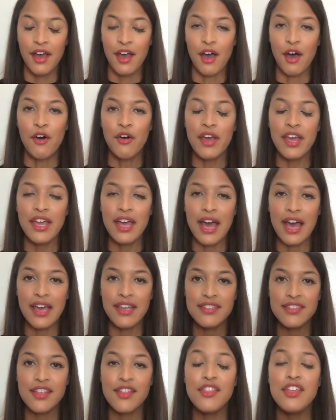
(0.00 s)
Okay
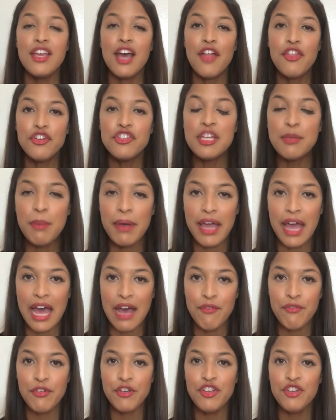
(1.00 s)
guys, the other tip I
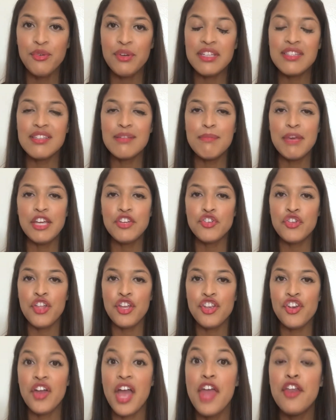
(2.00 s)
have for you is to make sure
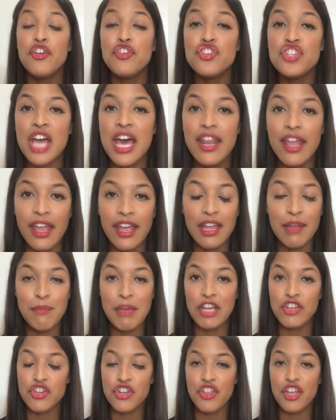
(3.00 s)
that you're energetic.
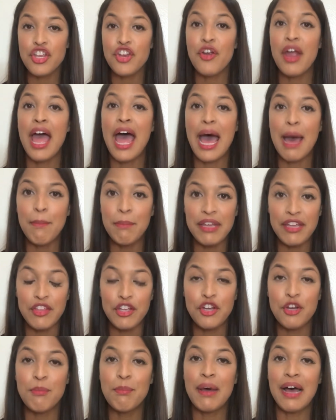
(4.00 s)
Make sure that you're happy, that
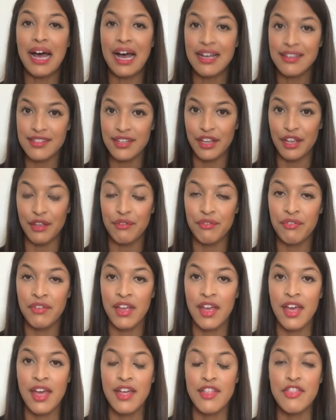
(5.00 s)
you're positive,
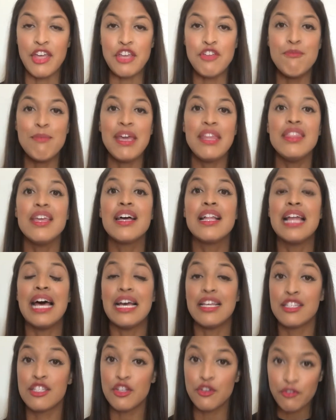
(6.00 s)
that you make the
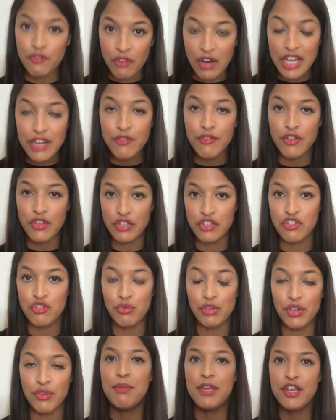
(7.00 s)
class fun for the
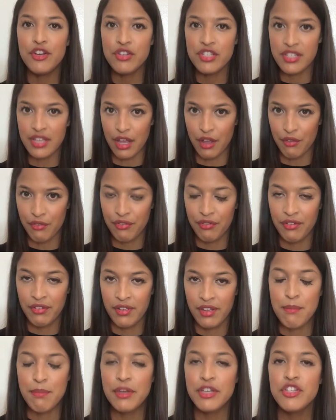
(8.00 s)
student. Be yourself.
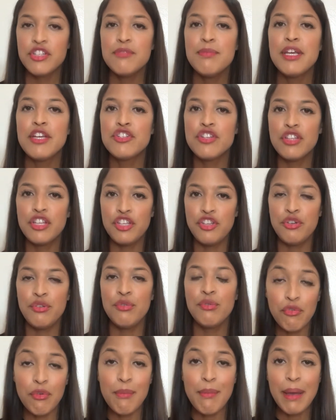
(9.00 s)
But just make sure that
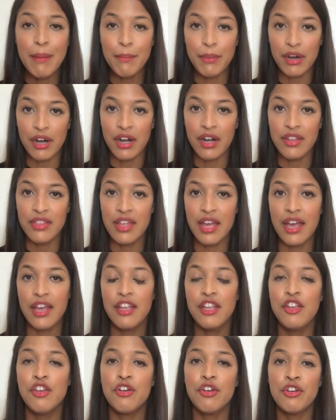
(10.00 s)
you remember
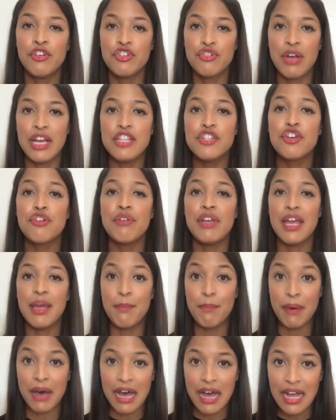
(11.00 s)
that you're trying to create a
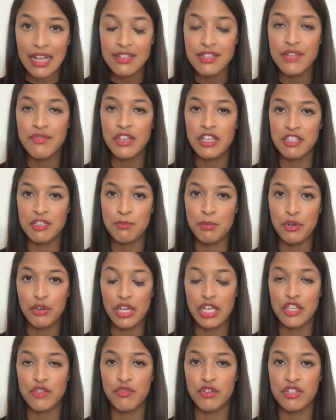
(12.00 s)
positive
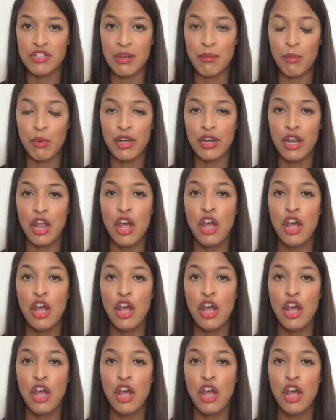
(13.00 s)
experience for someone